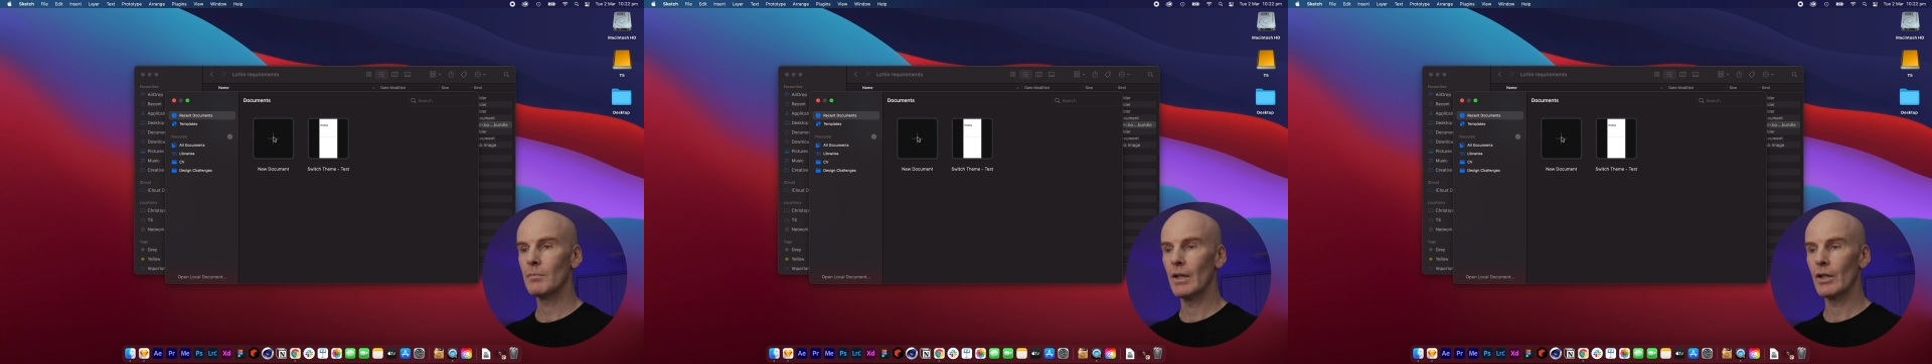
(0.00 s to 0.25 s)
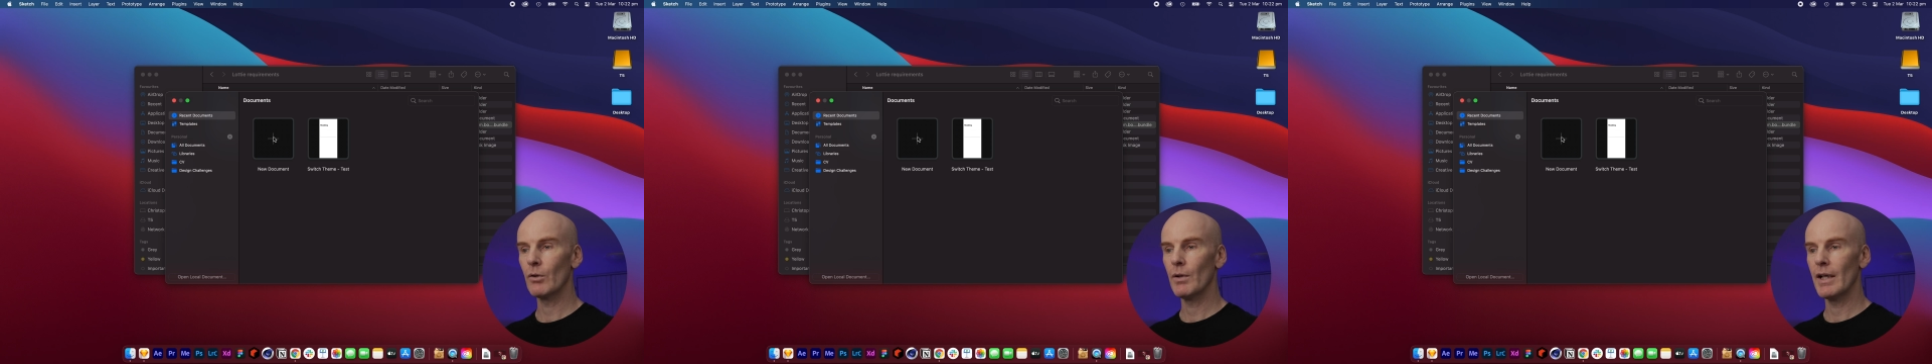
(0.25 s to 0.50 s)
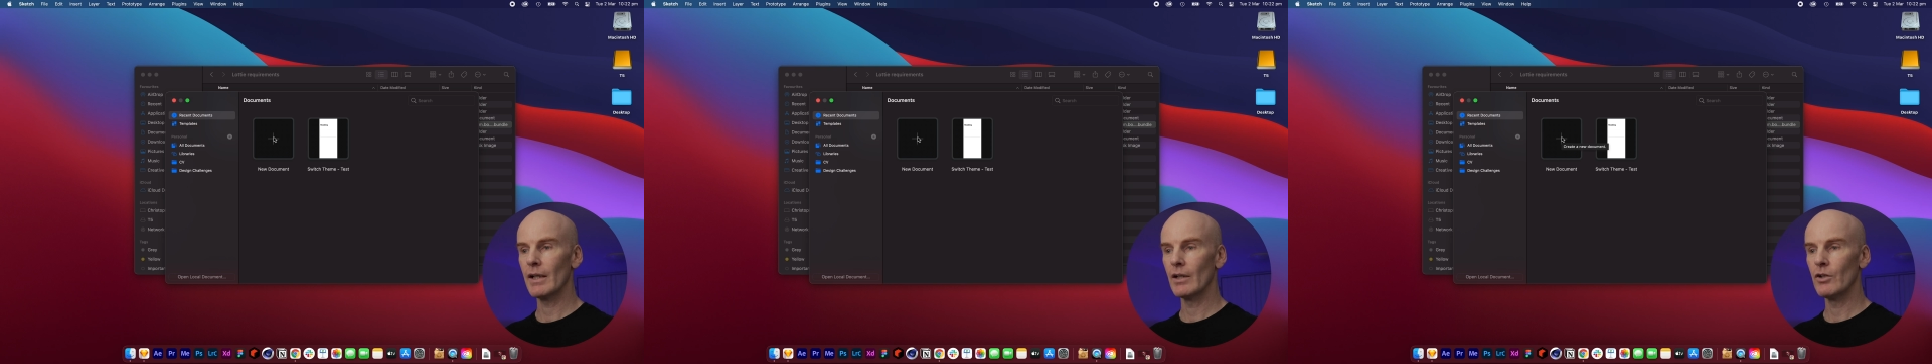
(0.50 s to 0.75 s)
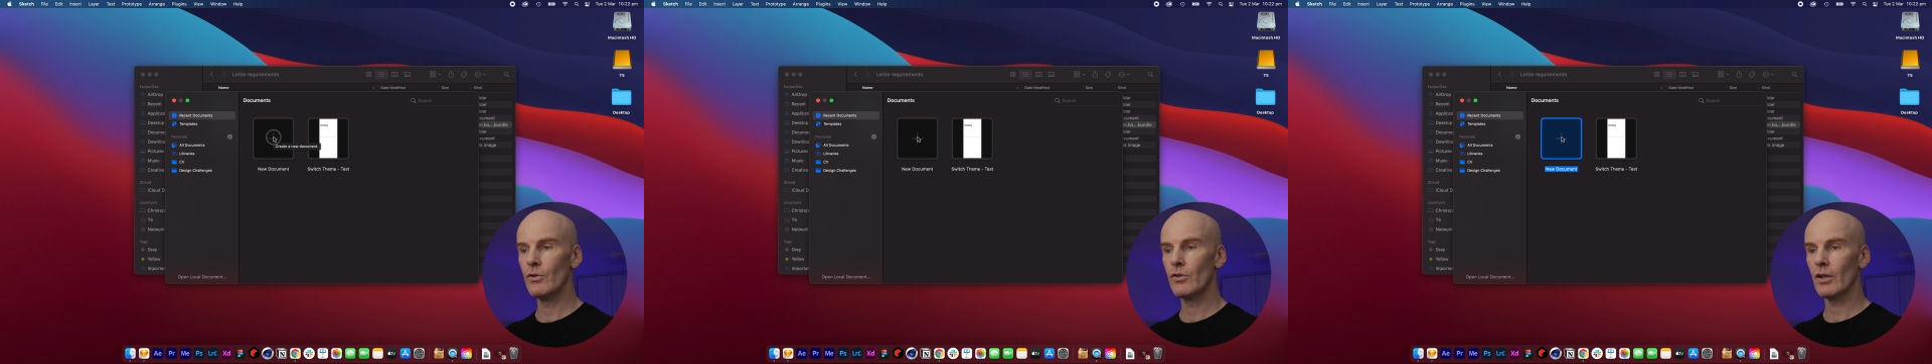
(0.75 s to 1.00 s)
By creating
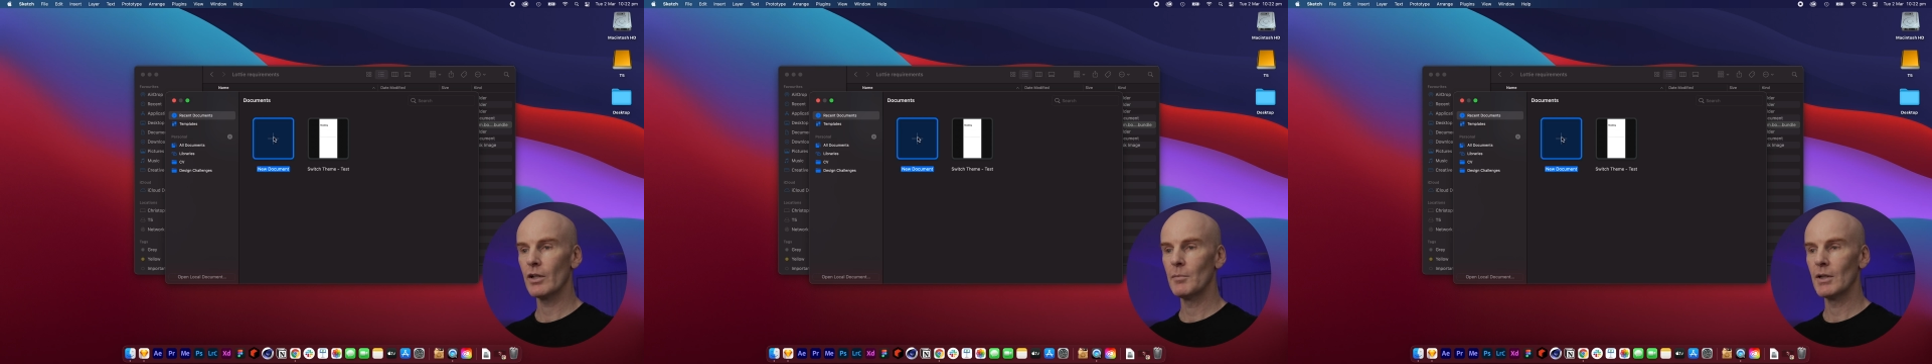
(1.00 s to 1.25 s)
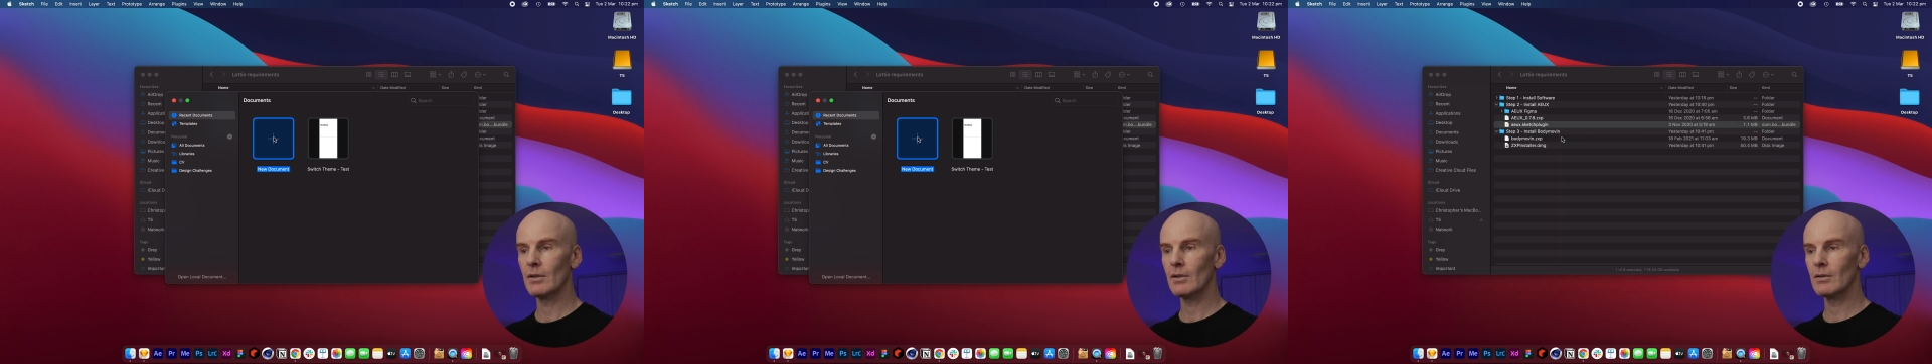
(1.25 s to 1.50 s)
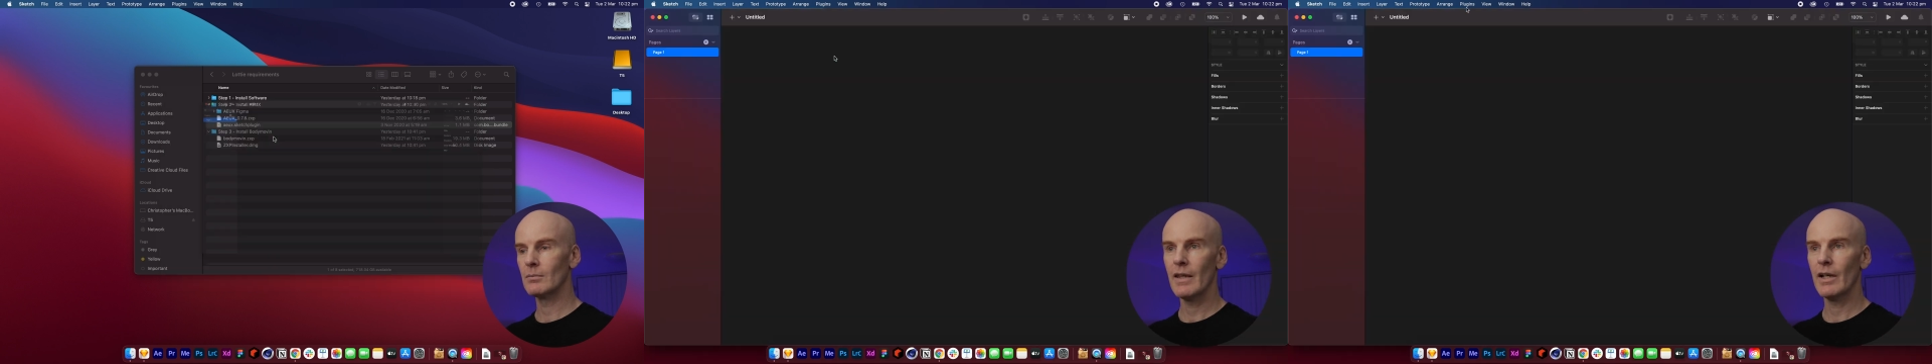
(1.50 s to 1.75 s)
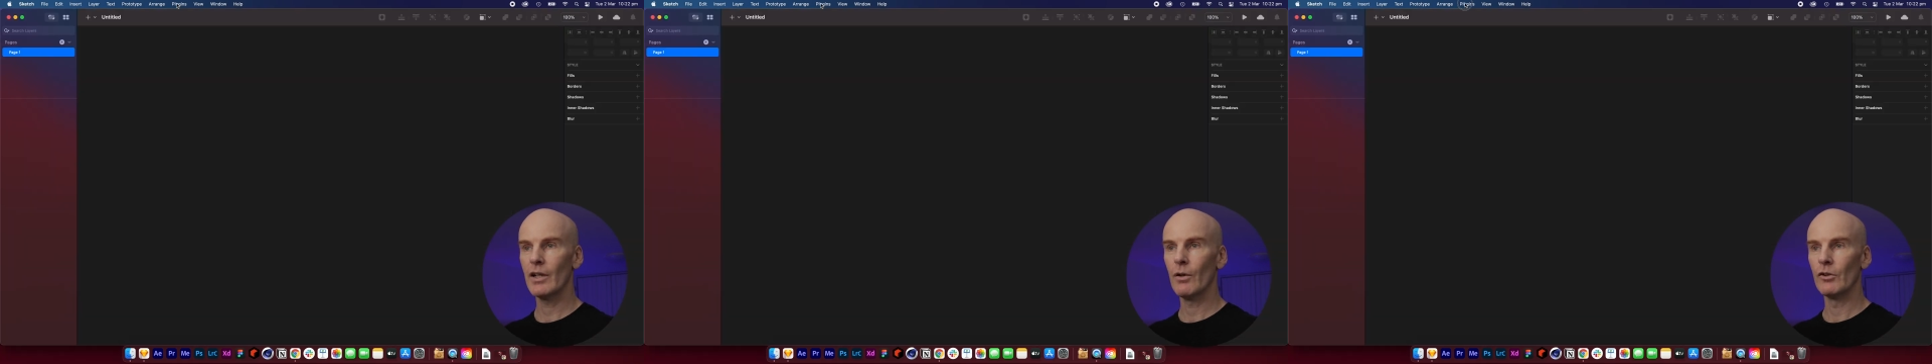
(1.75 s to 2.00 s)
a new document,
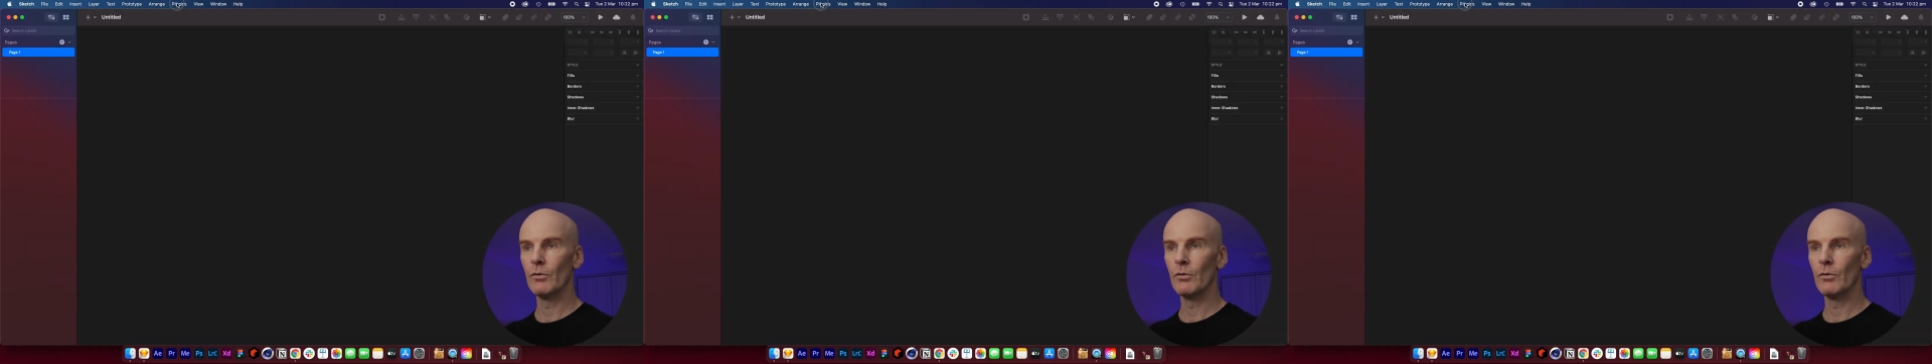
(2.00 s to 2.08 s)
then go